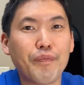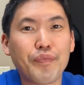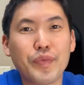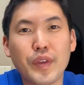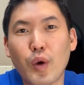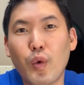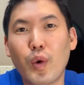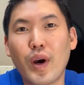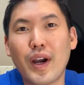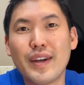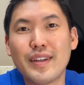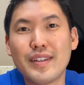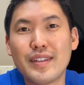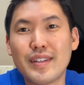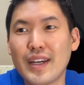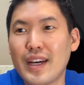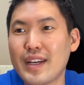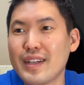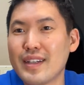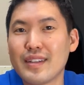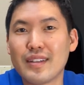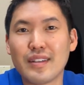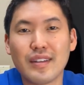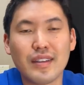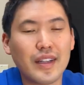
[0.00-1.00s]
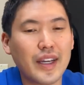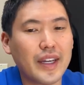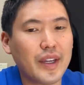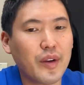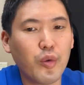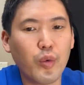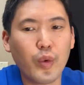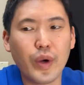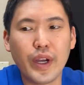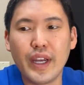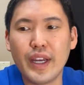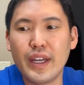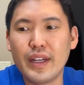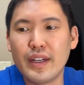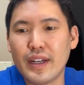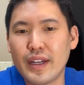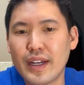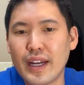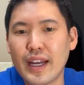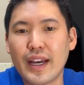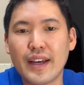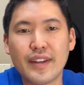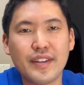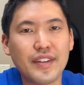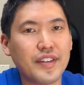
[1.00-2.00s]
Why is that? It's lightweight. It
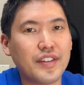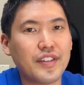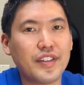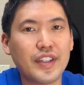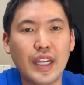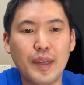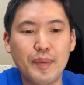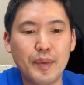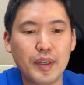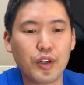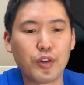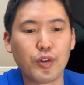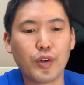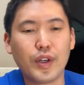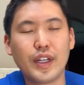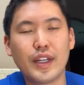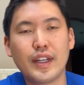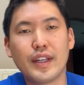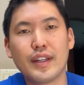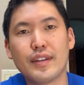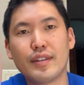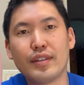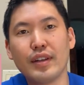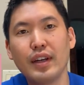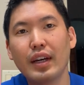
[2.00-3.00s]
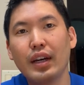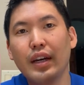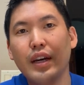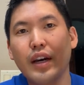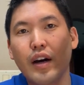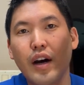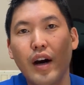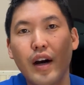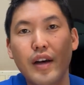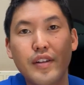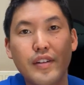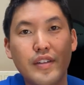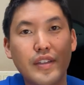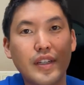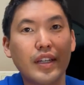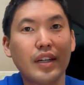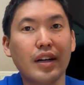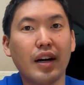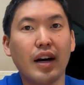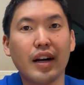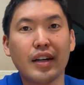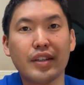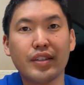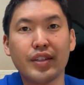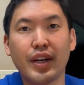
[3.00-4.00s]
has the same ingredients, uh, zinc
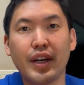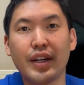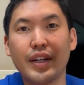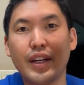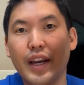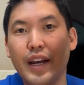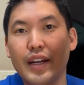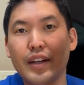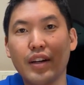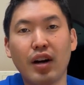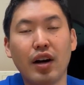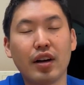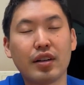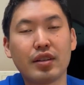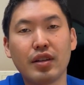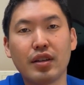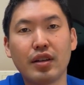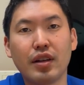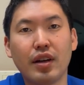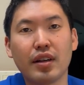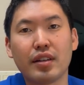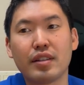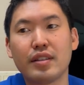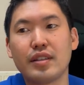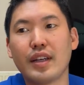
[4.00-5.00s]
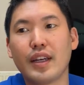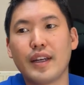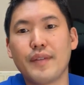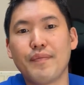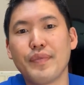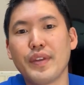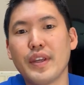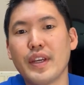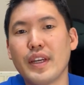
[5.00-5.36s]
oxide and octinoxate.